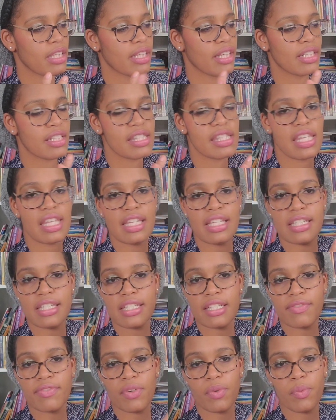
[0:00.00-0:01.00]
like ten
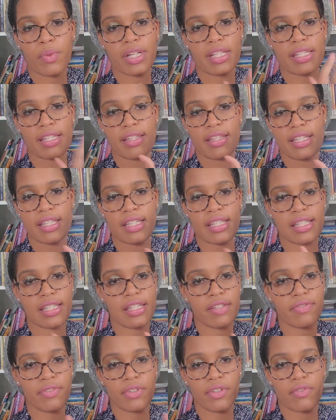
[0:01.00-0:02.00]
different ones of these,
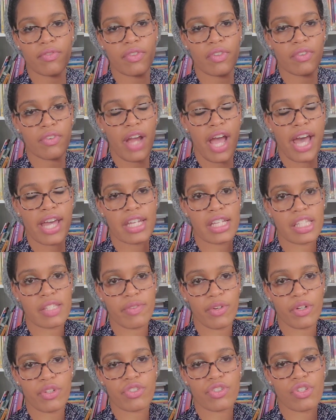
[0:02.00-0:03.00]
different varieties,
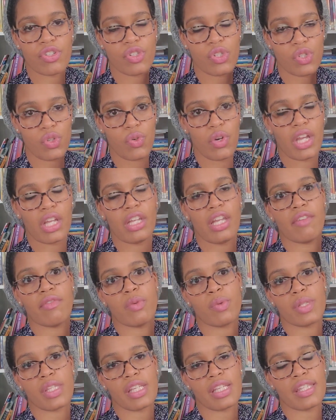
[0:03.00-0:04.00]
versions, grade
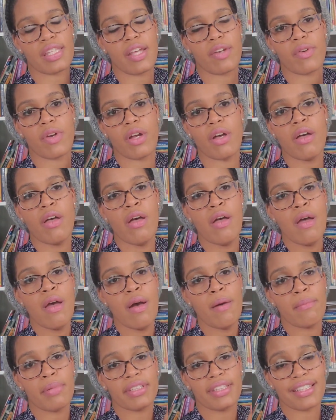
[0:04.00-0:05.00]
levels, et cetera.
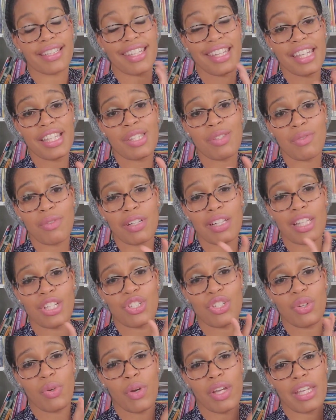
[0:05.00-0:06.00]
But the kids really
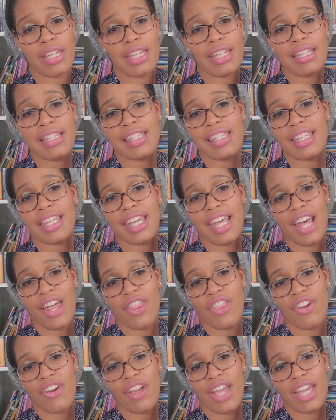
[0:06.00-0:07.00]
enjoy getting
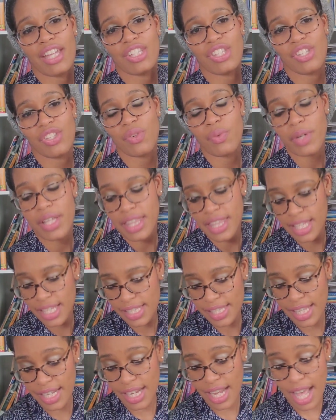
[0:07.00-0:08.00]
together and doing
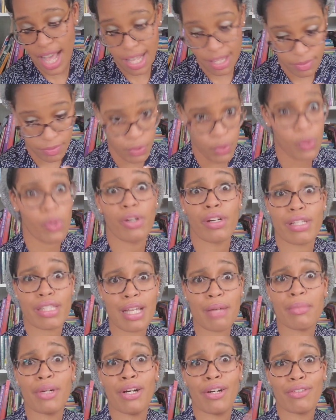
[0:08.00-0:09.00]
this, and I, of course,
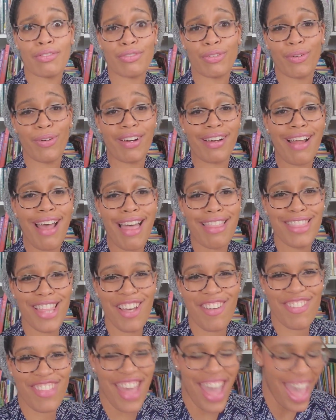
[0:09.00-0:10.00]
I'm all for it. I
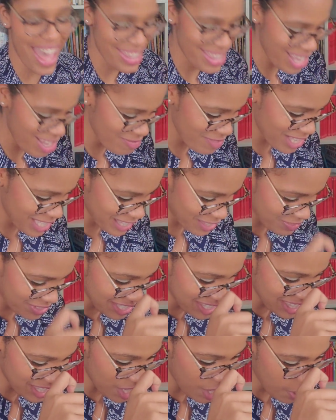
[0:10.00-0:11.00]
love that. That makes
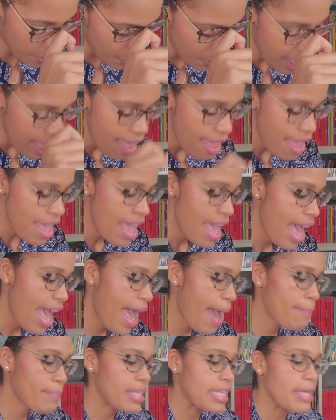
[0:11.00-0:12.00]
me so
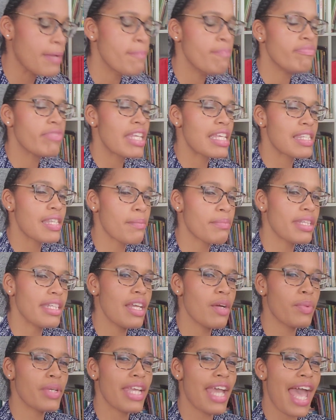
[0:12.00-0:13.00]
happy. Something
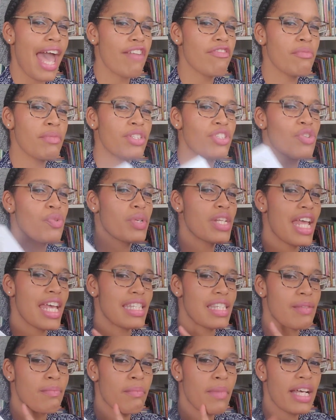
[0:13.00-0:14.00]
that we haven't been doing
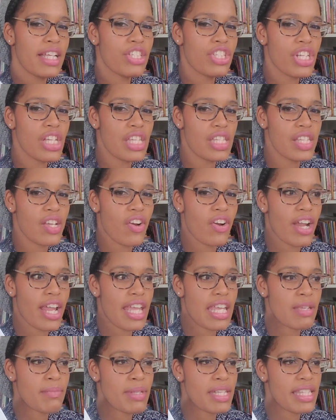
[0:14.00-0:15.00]
as much is our
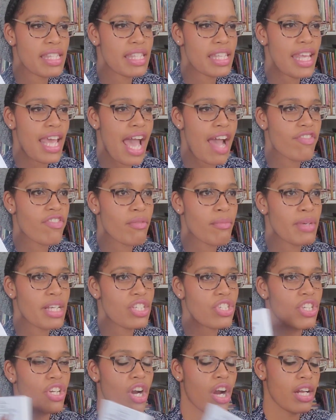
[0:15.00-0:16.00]
A B C
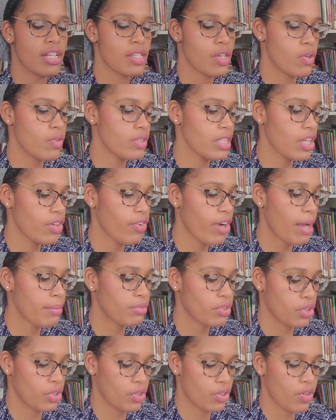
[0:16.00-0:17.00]
affirmation cards. I only grabbed
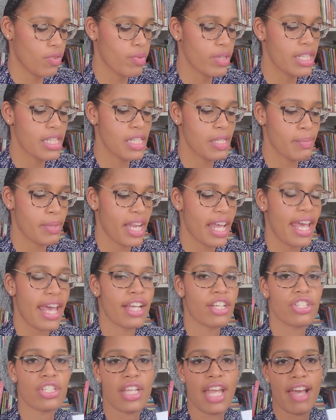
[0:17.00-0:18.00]
the girl ones, but I
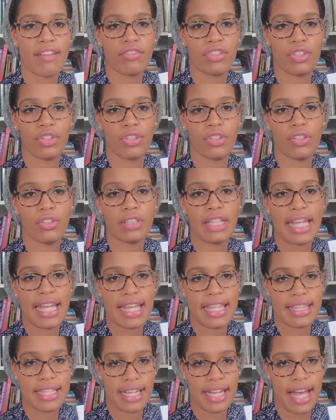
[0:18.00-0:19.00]
actually have the girl
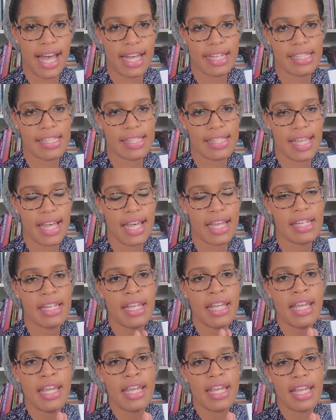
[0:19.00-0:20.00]
and the guy set.
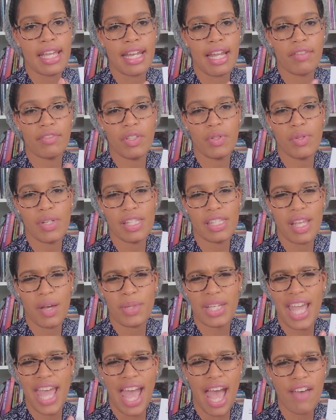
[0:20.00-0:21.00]
And I've noticed that
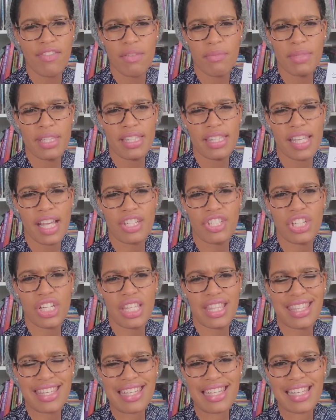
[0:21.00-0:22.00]
we haven't been
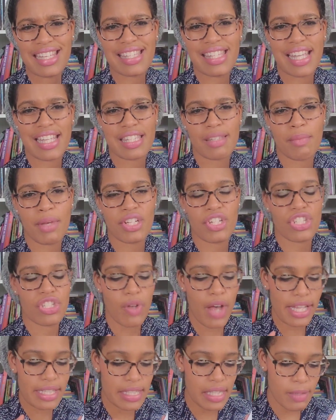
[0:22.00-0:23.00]
touching these as much, so
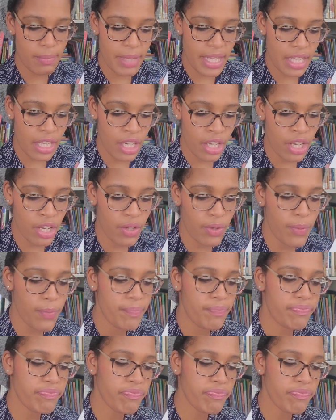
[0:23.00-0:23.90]
I did make a note